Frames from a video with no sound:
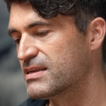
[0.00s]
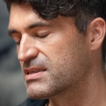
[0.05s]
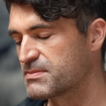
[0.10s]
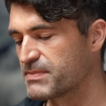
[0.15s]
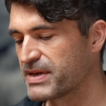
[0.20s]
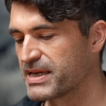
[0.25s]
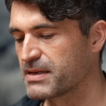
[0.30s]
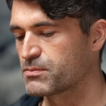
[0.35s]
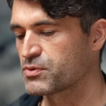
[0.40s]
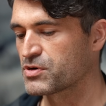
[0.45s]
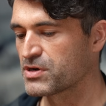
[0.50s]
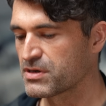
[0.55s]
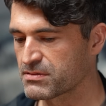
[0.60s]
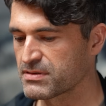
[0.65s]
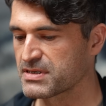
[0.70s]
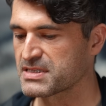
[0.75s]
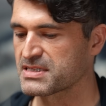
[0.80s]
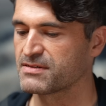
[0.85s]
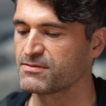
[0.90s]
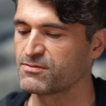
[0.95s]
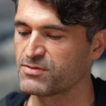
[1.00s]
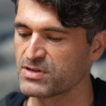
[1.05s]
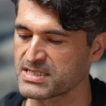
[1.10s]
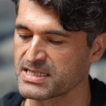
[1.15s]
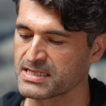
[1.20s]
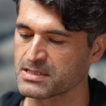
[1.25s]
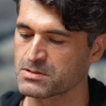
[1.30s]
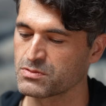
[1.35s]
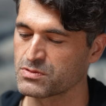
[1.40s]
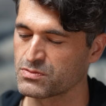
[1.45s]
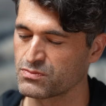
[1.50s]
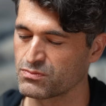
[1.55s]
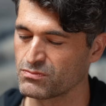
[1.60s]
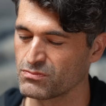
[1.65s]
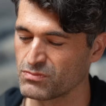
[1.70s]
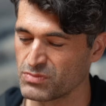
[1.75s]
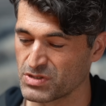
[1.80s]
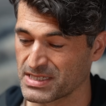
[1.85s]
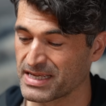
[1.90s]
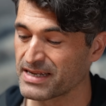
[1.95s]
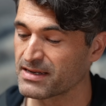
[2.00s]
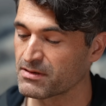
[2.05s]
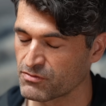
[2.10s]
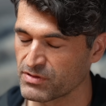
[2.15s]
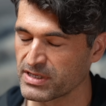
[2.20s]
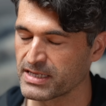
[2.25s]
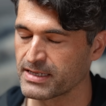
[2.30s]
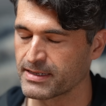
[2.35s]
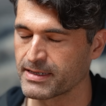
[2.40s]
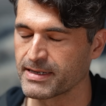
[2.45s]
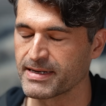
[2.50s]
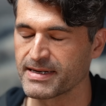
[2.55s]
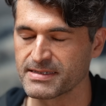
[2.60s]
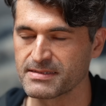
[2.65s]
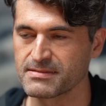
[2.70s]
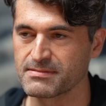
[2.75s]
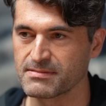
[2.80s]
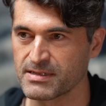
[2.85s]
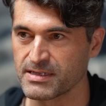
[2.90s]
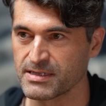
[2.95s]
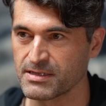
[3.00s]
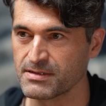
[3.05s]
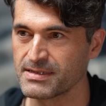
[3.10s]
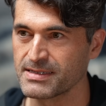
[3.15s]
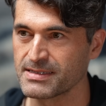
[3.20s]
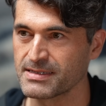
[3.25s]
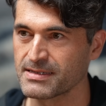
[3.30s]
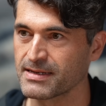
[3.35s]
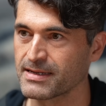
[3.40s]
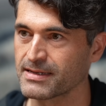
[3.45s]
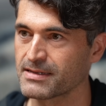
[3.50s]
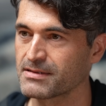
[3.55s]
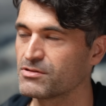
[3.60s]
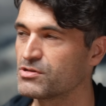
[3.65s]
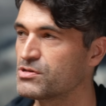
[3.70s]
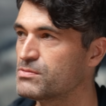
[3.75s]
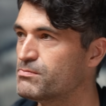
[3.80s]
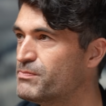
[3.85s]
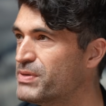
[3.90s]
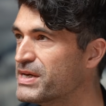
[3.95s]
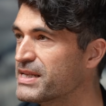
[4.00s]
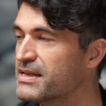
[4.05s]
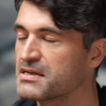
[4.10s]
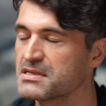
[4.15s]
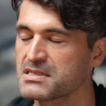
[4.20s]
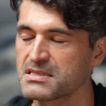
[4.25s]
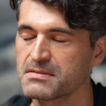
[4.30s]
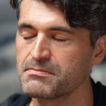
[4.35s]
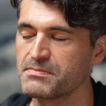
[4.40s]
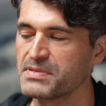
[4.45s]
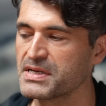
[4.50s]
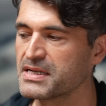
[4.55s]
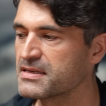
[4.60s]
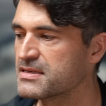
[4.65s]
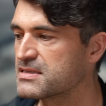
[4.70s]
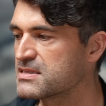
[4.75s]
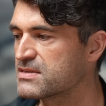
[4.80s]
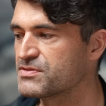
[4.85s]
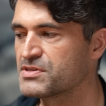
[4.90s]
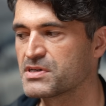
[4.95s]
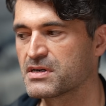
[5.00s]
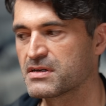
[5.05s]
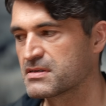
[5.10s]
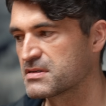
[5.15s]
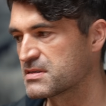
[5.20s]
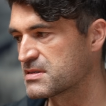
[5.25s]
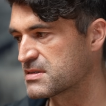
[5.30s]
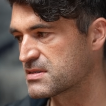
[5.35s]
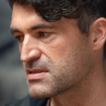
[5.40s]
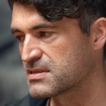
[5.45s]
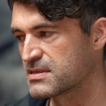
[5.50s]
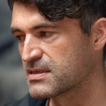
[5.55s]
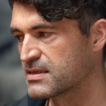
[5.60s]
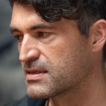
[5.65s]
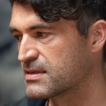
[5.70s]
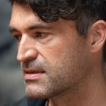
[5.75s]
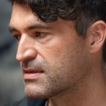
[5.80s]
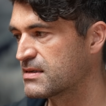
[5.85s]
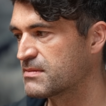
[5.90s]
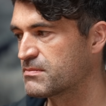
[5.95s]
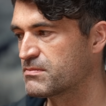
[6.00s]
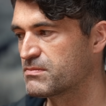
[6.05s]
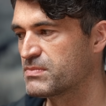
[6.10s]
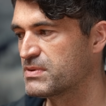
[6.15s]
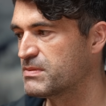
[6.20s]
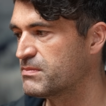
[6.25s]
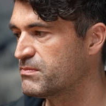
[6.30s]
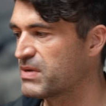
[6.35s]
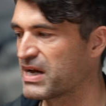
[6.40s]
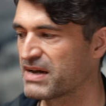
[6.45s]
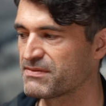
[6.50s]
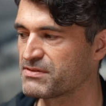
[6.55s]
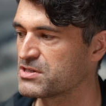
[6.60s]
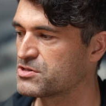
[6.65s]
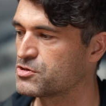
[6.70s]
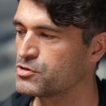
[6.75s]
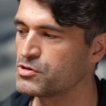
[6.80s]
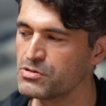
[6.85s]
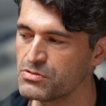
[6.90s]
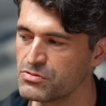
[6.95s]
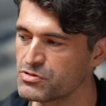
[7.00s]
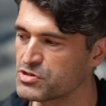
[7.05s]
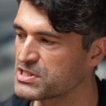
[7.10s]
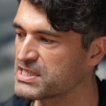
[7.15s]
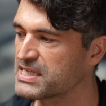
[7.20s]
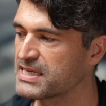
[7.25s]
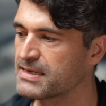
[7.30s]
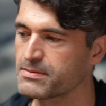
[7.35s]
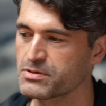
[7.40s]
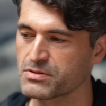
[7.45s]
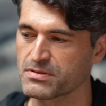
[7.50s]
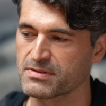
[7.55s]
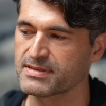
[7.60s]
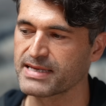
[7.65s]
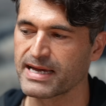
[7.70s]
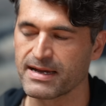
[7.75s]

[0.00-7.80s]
to make progress in physics was was getting really hard. That you needed like billions and billions of dollars to you know have these huge teams of